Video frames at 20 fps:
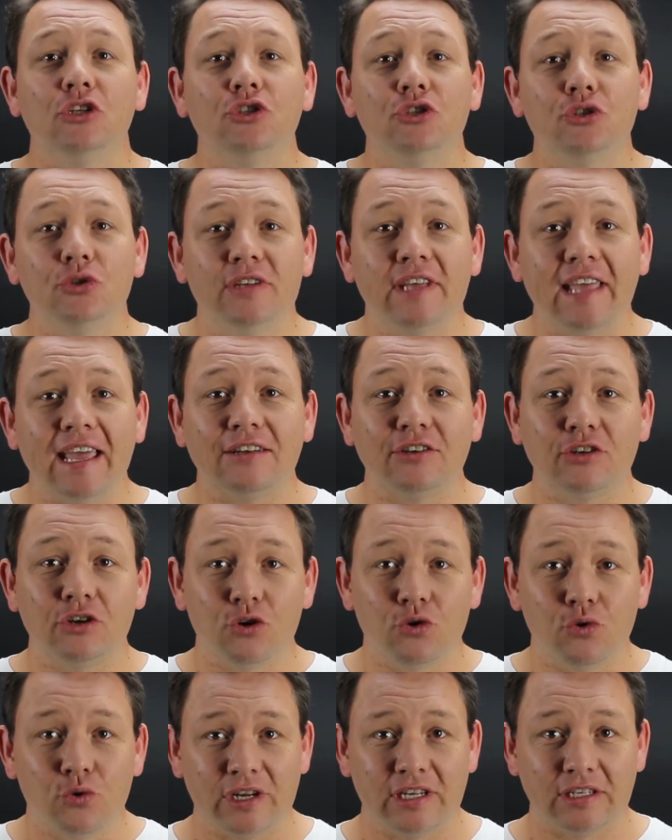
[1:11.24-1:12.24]
to get
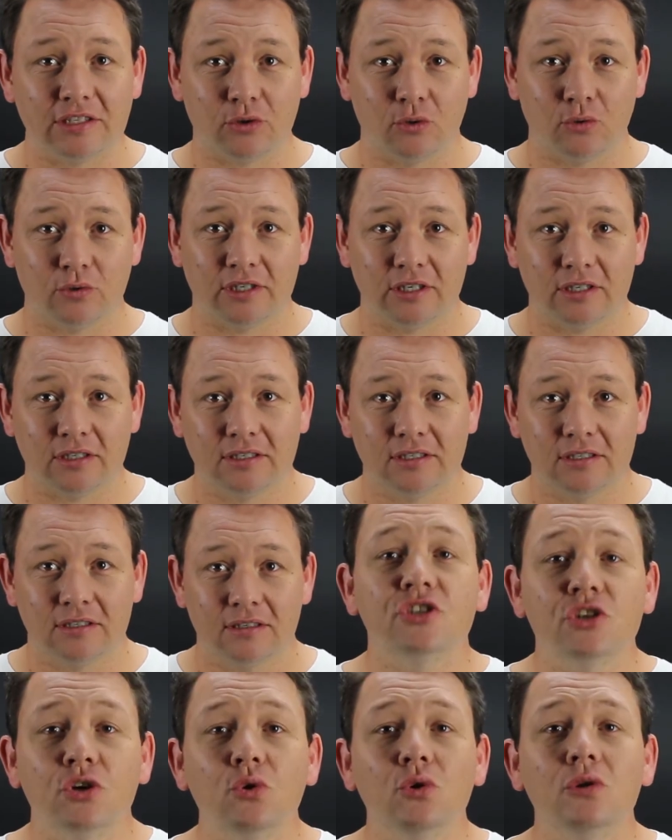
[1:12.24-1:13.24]
resources.
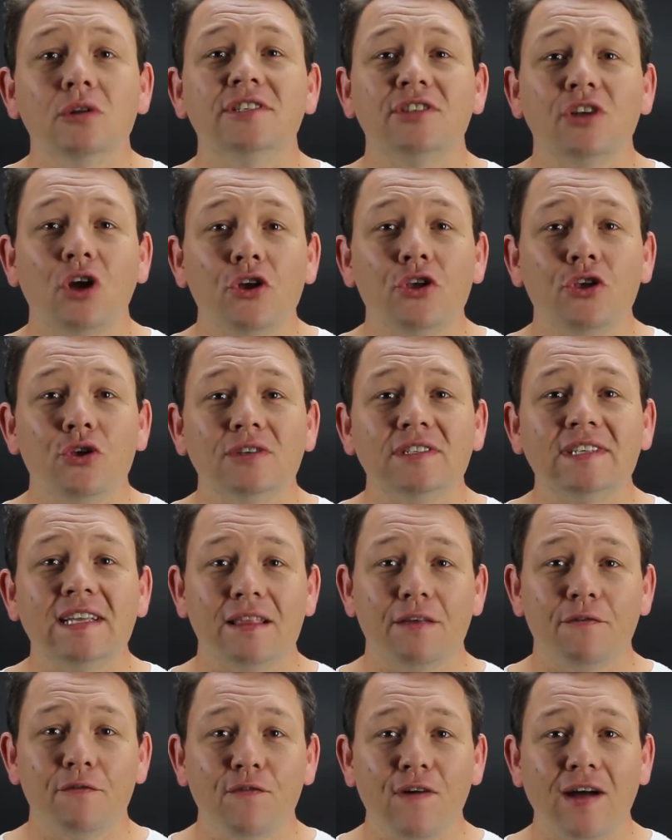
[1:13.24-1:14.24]
Schools are using
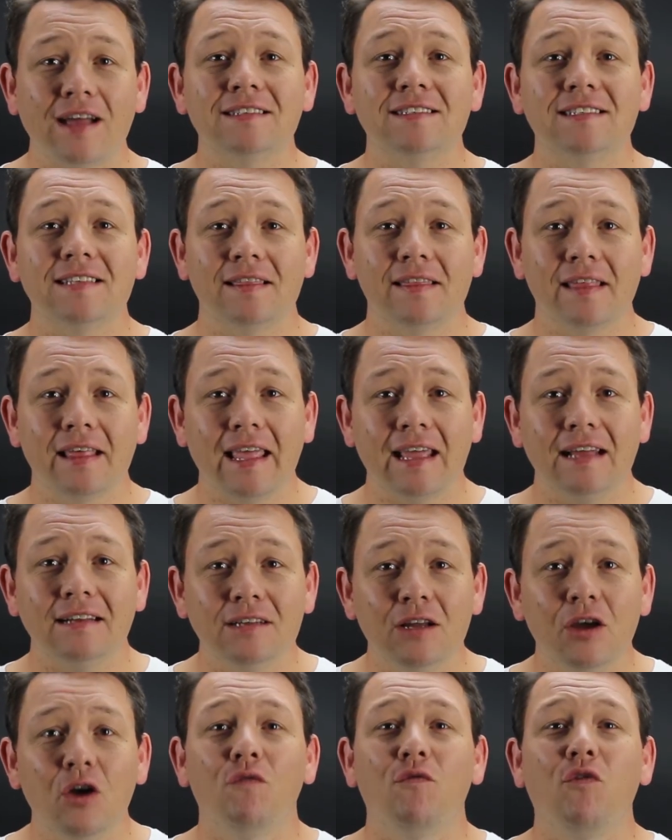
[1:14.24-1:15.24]
the funds that they
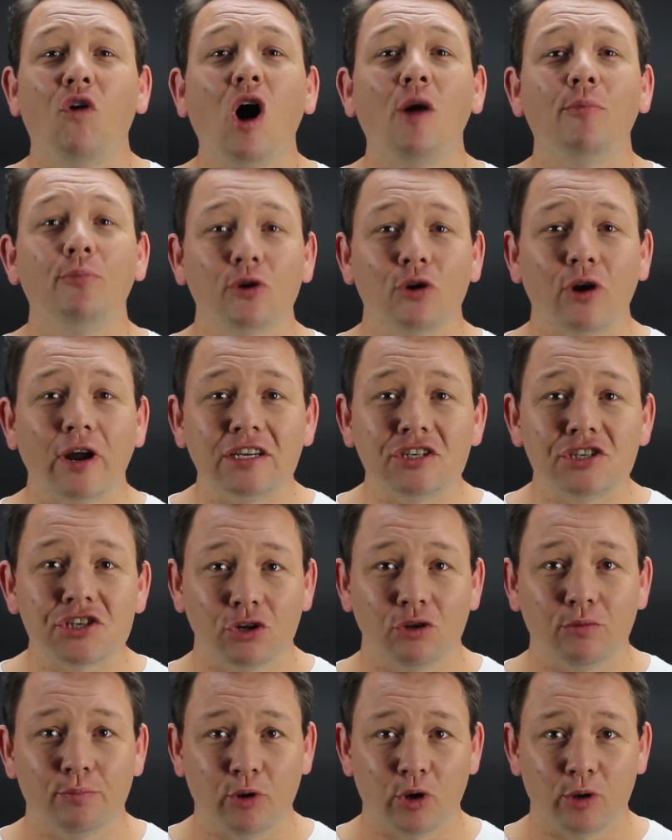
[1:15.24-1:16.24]
get for
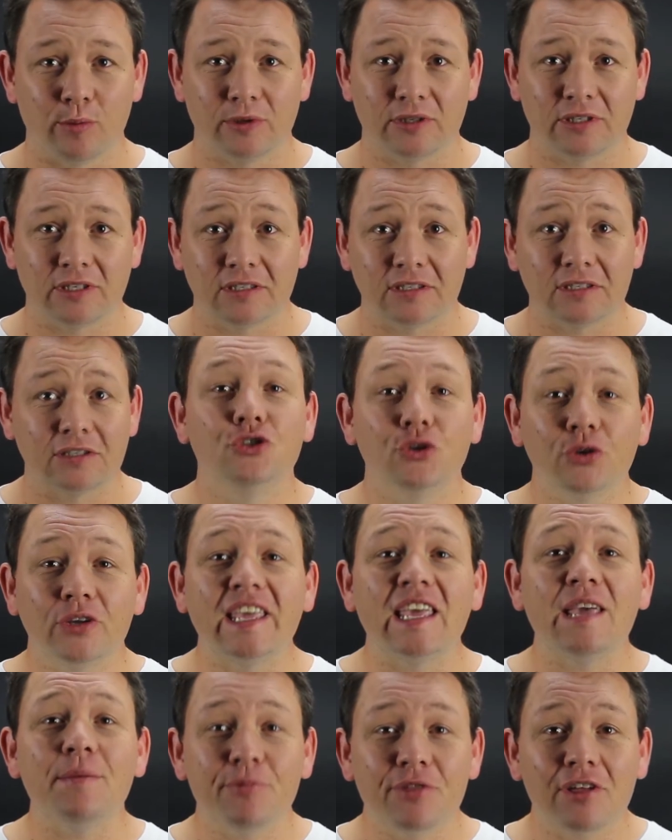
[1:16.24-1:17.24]
operational purposes, to
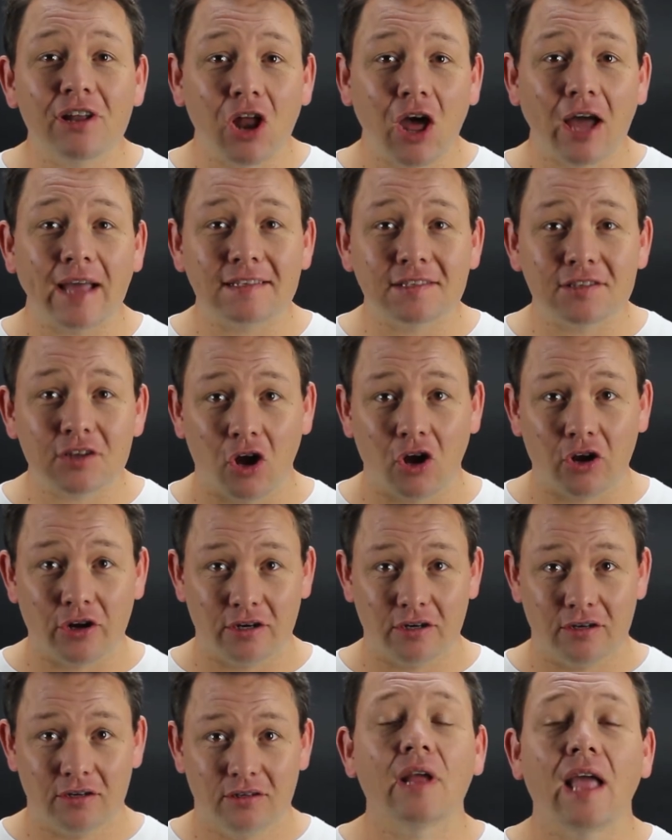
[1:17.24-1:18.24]
keep the lights on.
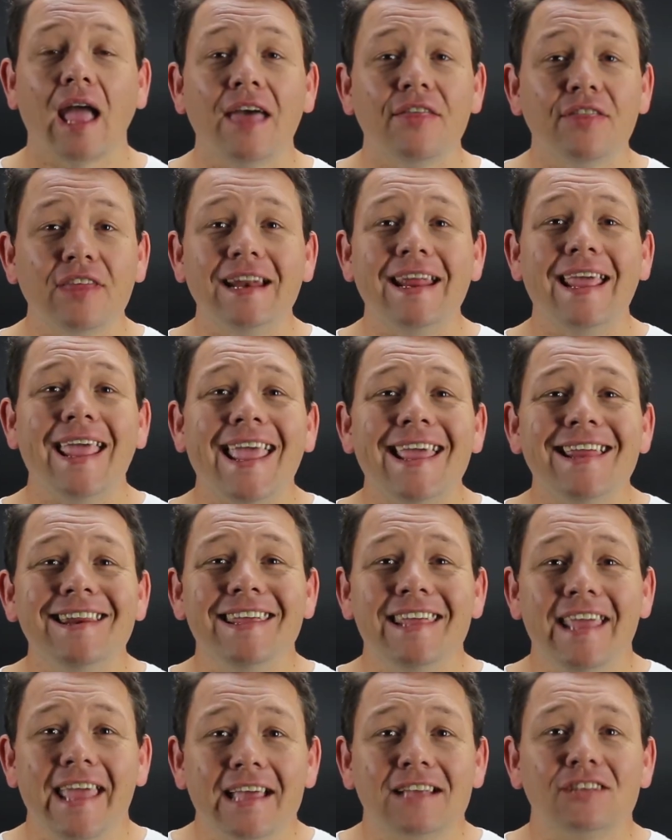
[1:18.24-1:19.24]
And then
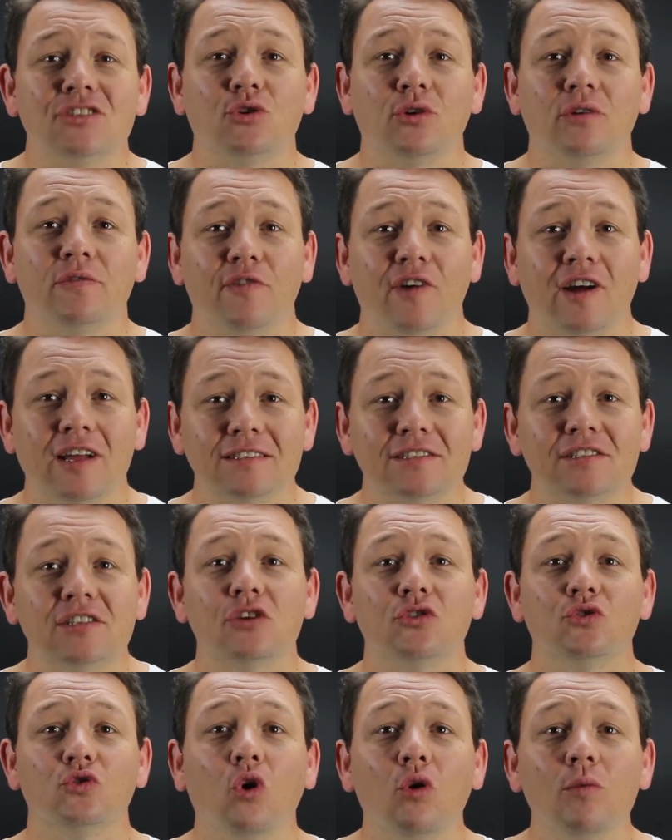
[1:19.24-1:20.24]
any extra funds
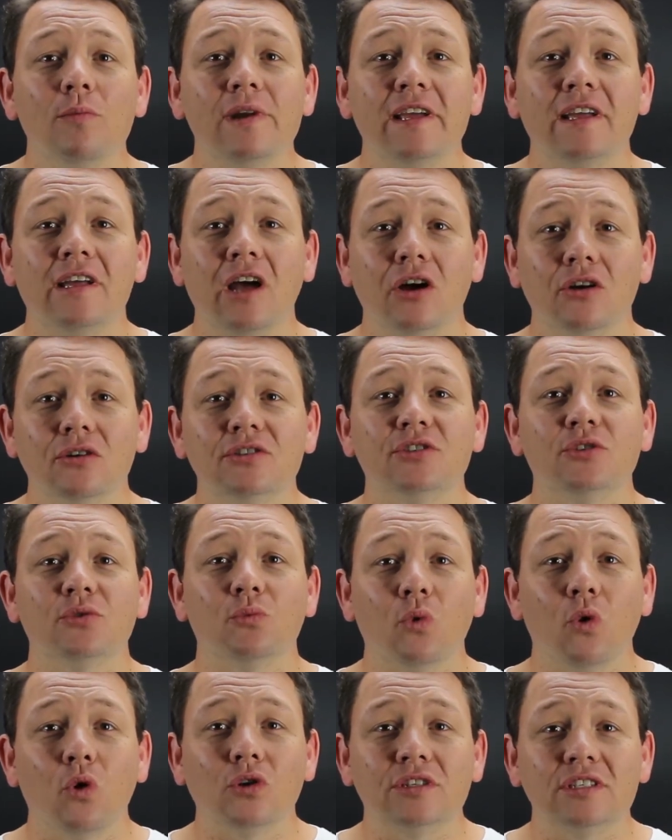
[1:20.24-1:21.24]
normally goes
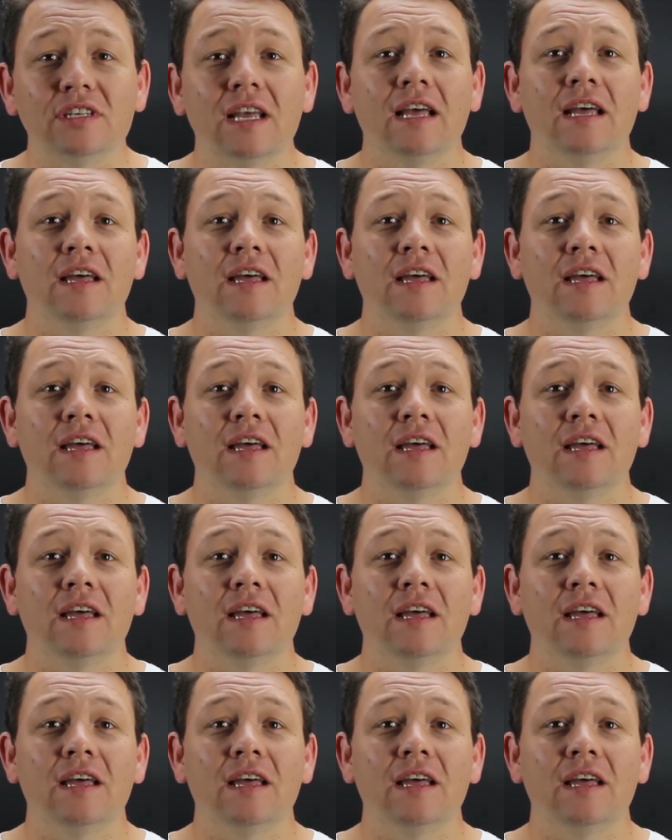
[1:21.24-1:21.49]
towards